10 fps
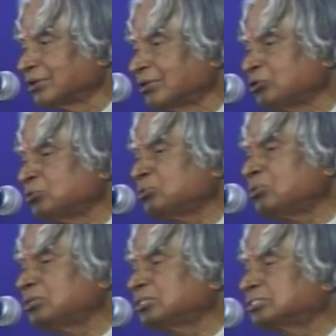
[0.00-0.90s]
No, you
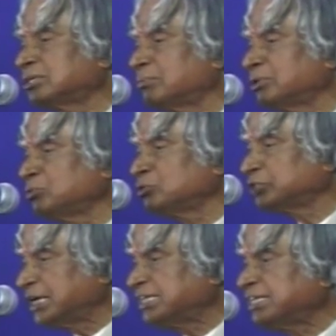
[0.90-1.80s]
don't disturb. You
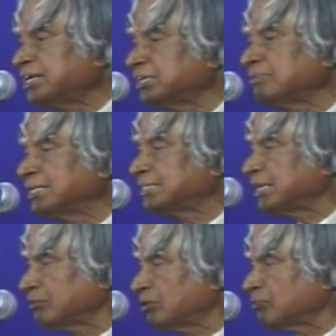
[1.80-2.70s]
set it and give, I
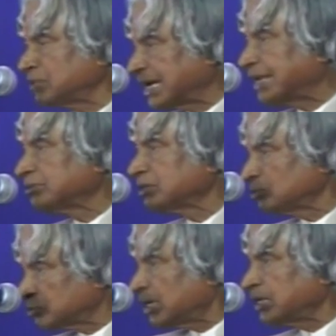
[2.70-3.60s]
say, one of the guys.
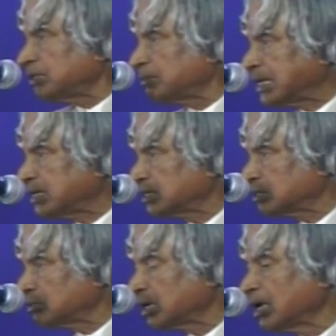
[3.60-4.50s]
You set the mic and
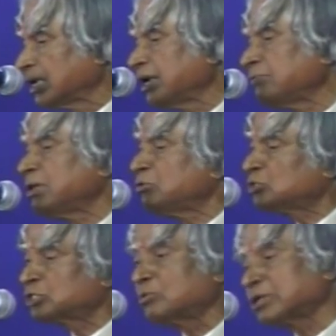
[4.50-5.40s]
give it. Anyway,
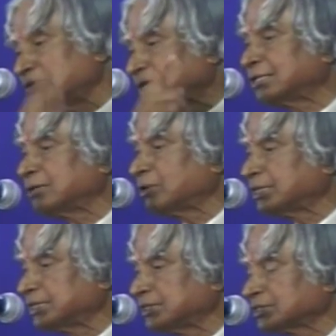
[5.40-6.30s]
you shout, I will tell them
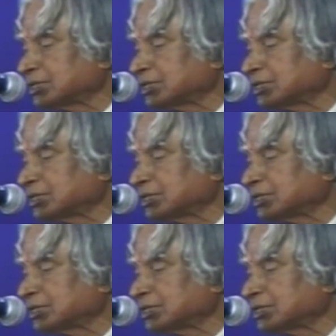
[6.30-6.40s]
what it is.